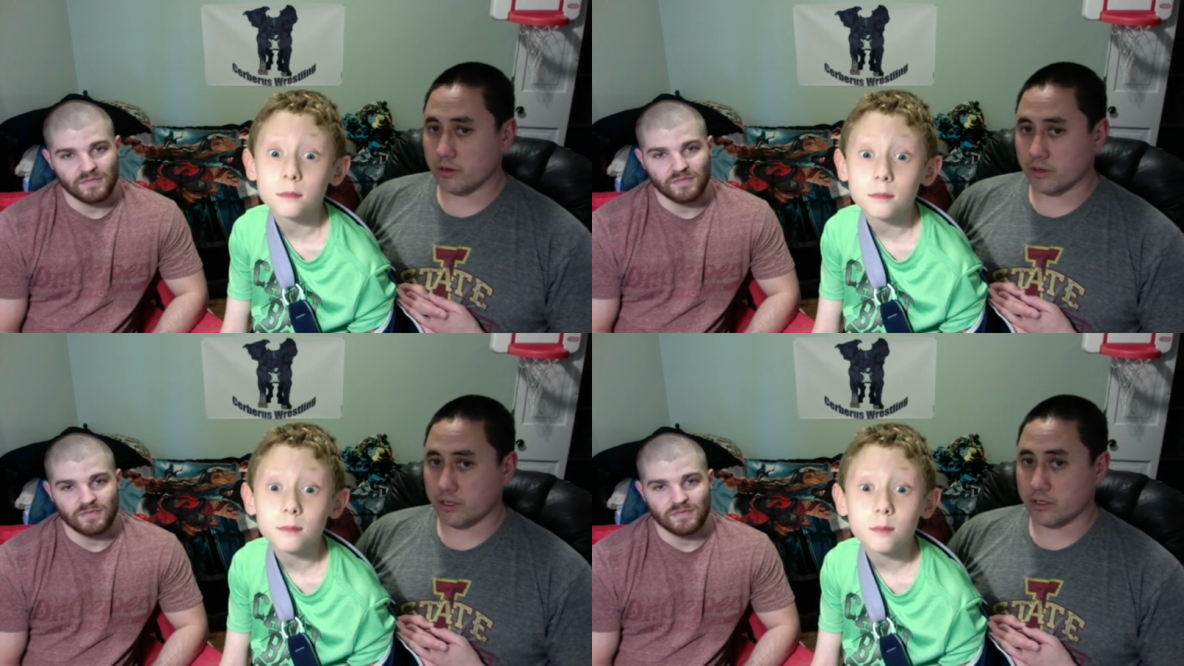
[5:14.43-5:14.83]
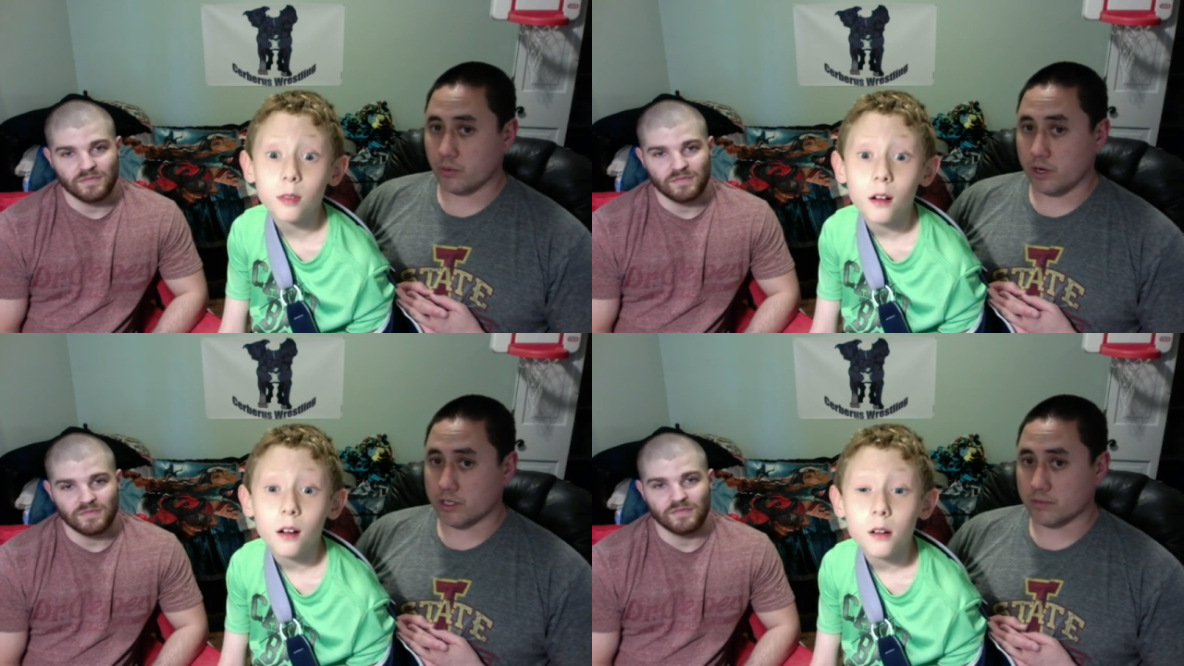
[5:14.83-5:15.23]
Speaker 1: or get to
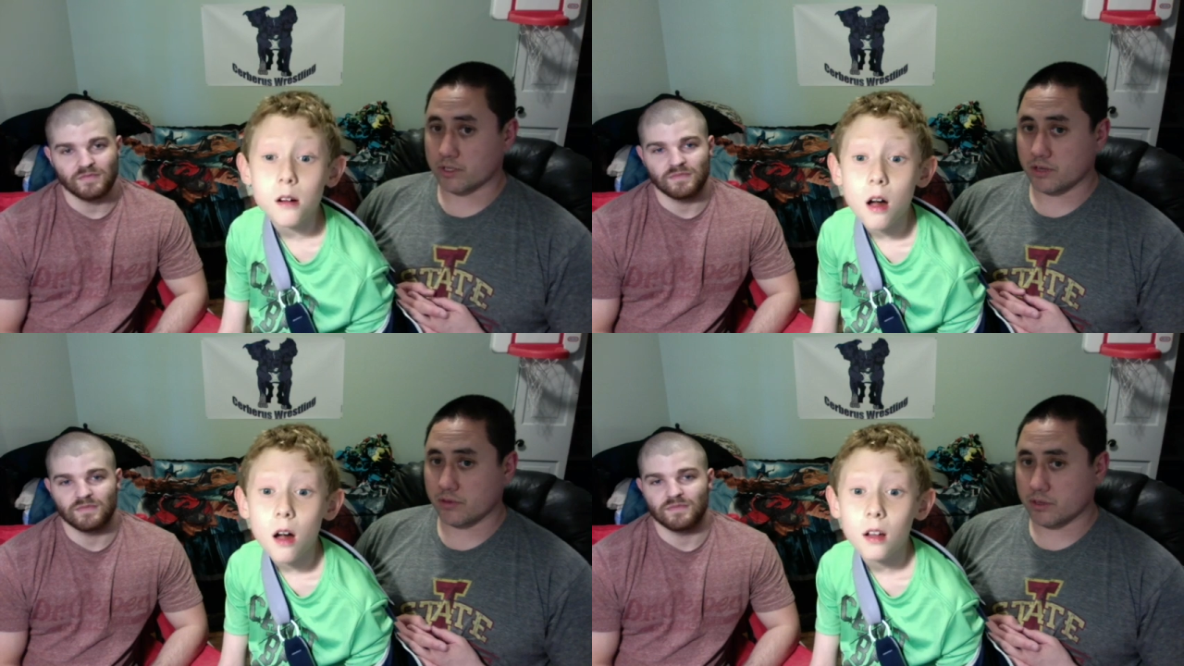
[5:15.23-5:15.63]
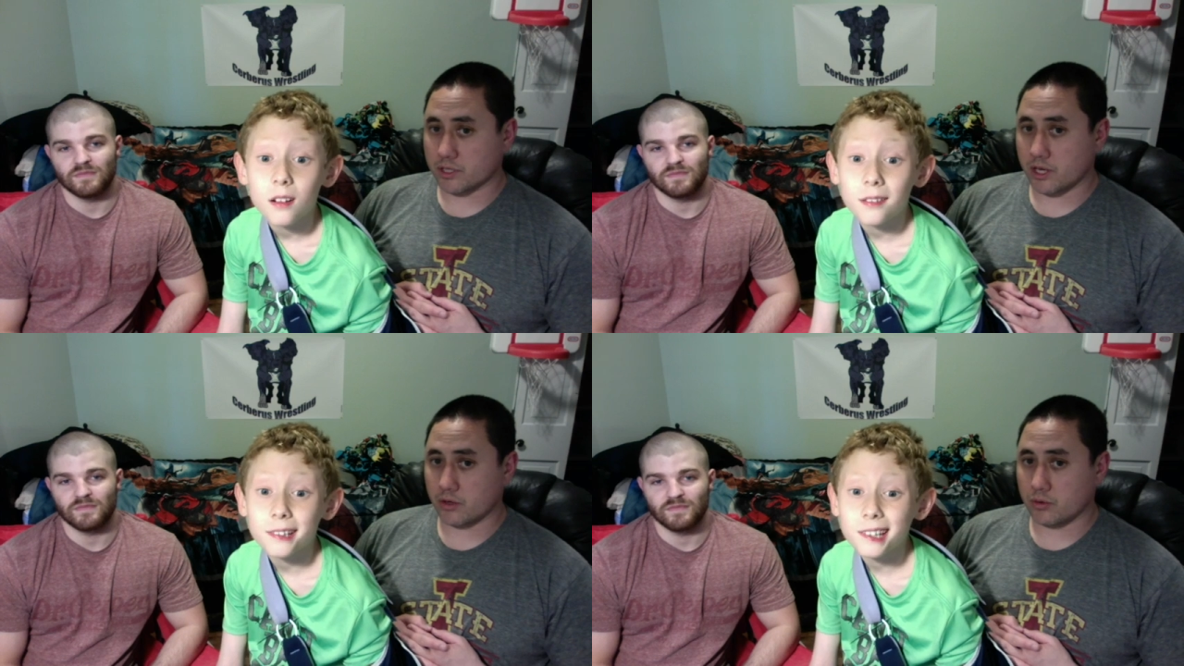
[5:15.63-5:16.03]
watch some stuff? That was
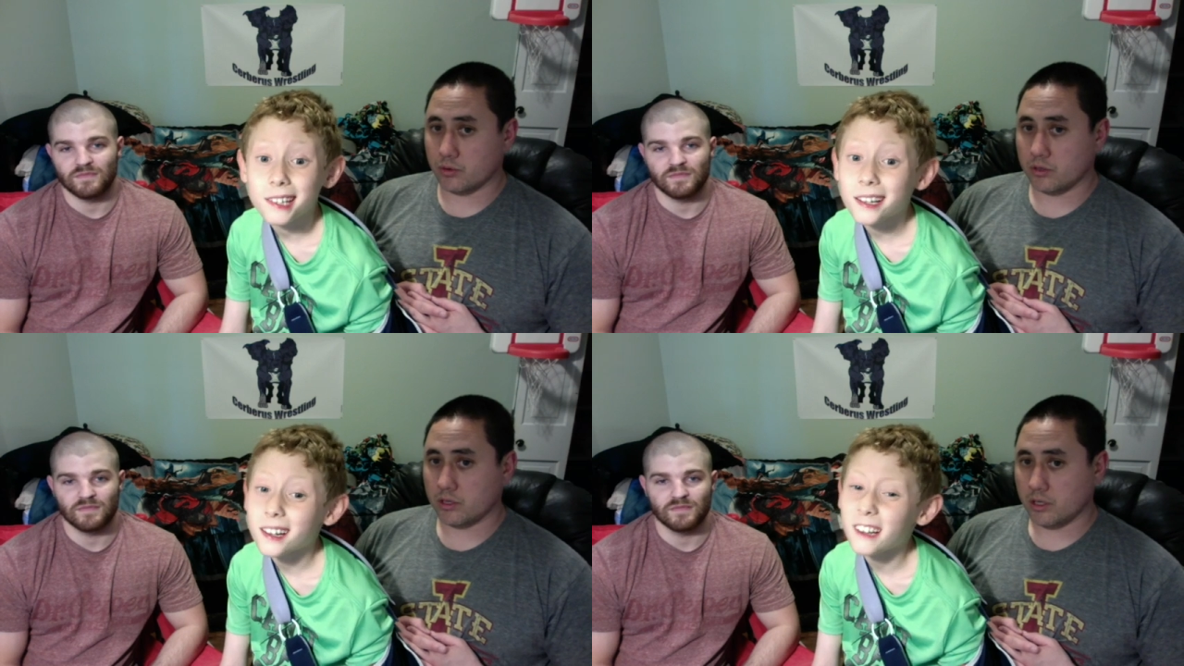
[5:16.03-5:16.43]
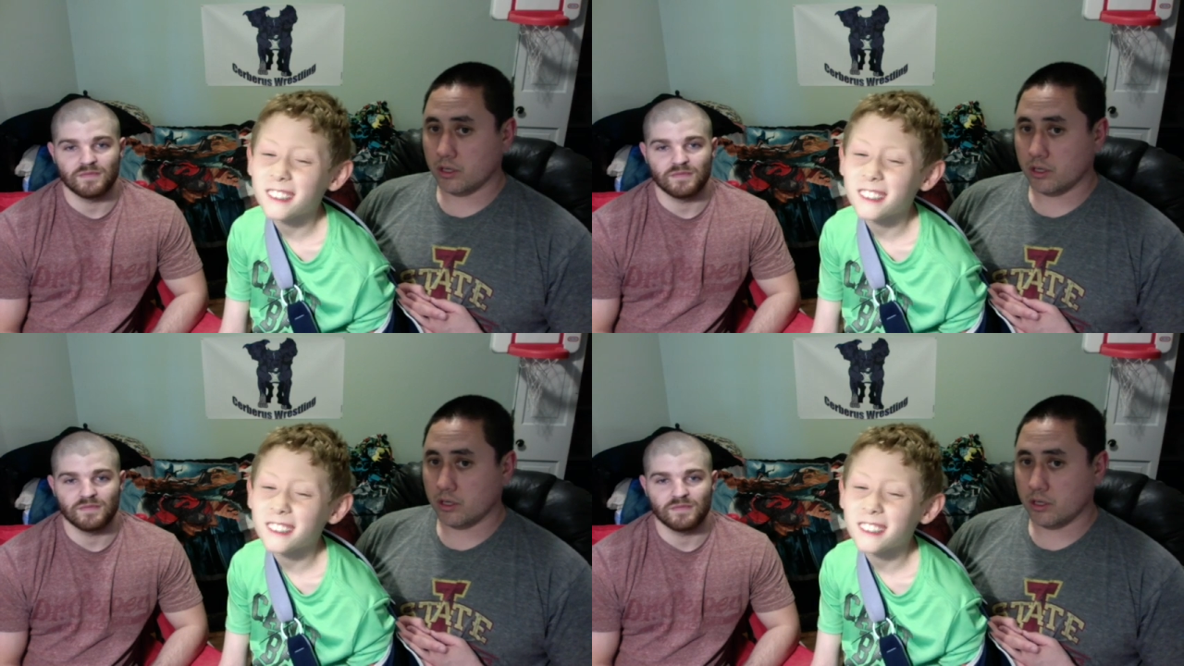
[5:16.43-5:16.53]
kind of cool. Yeah.